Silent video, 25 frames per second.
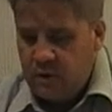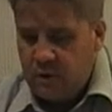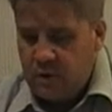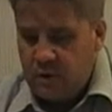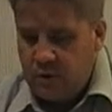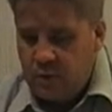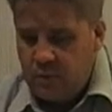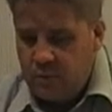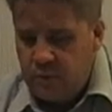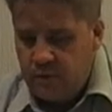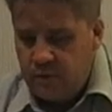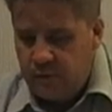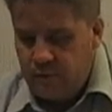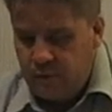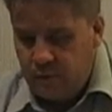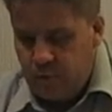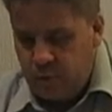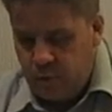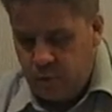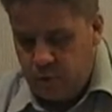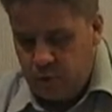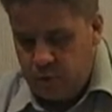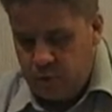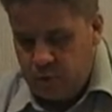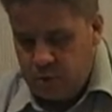Number of
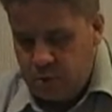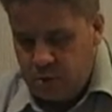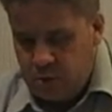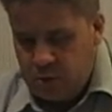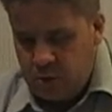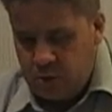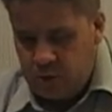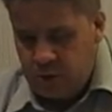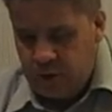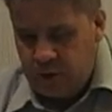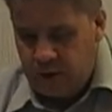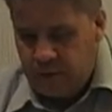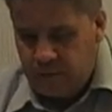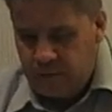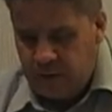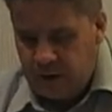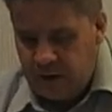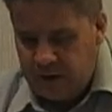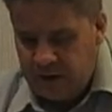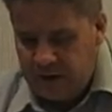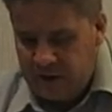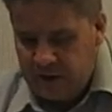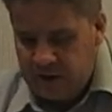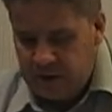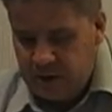reporters, you have
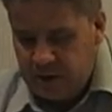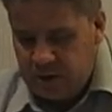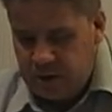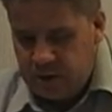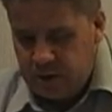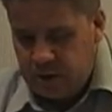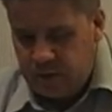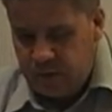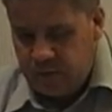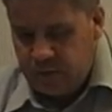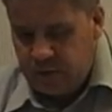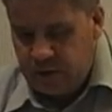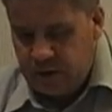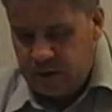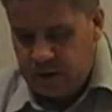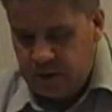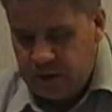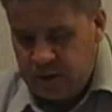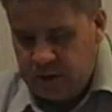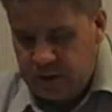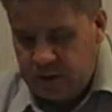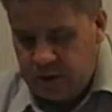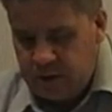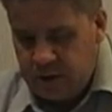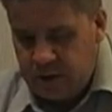links of the
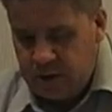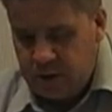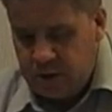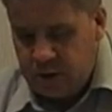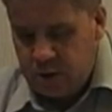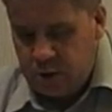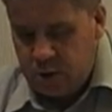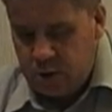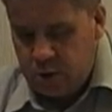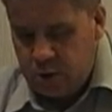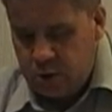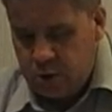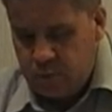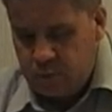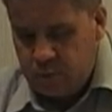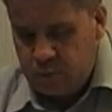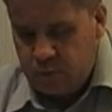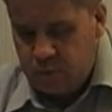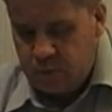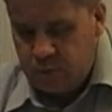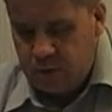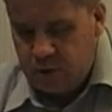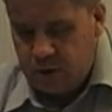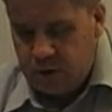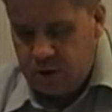insert
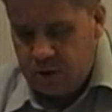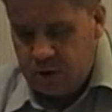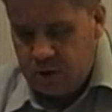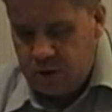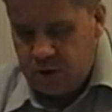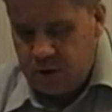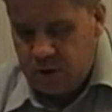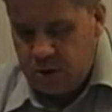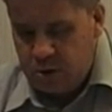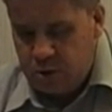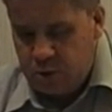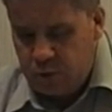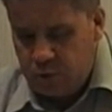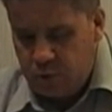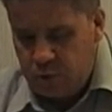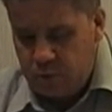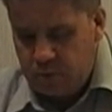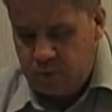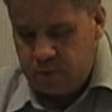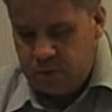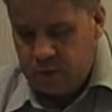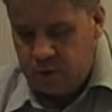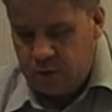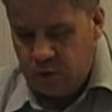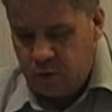
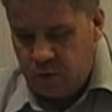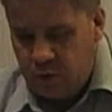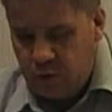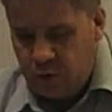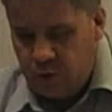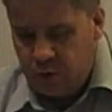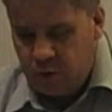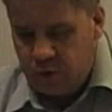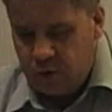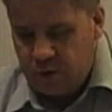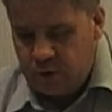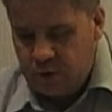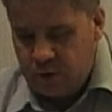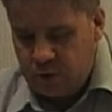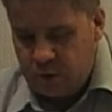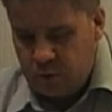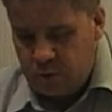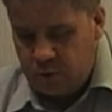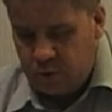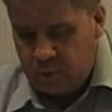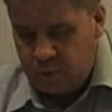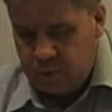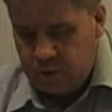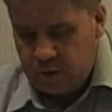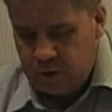interrupted or
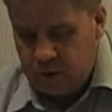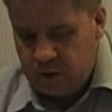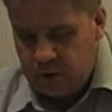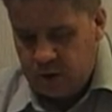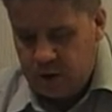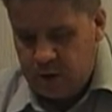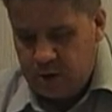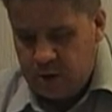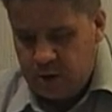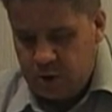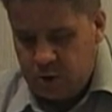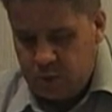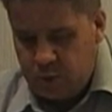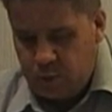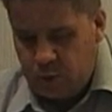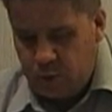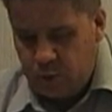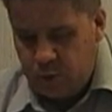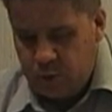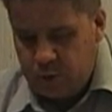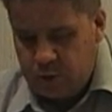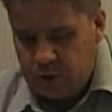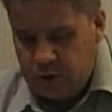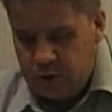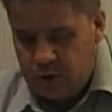uninterrupted,
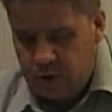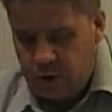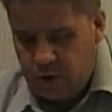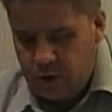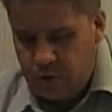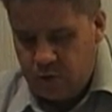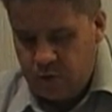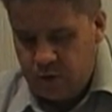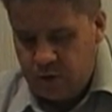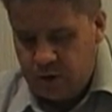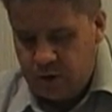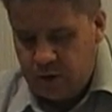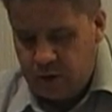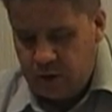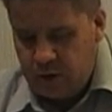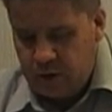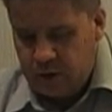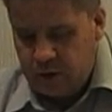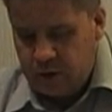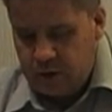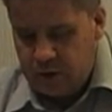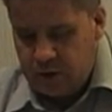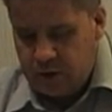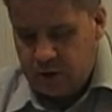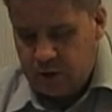supported, hurried,
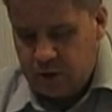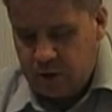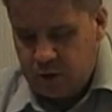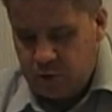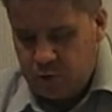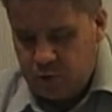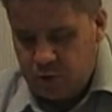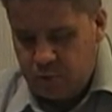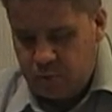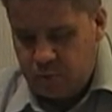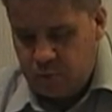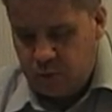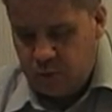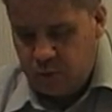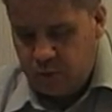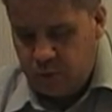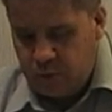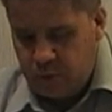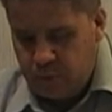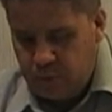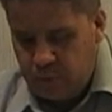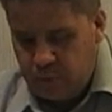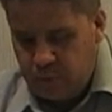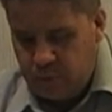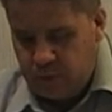continuous,
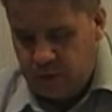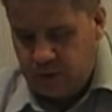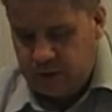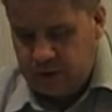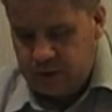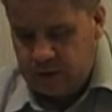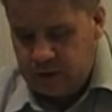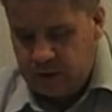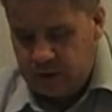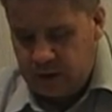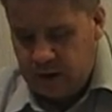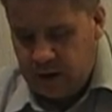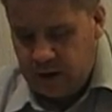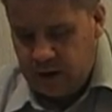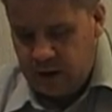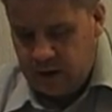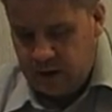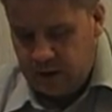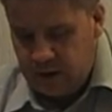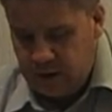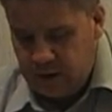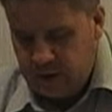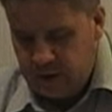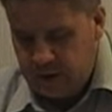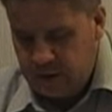broken, perplexing,
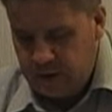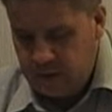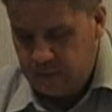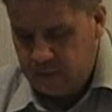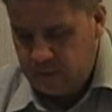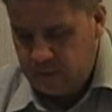hanging.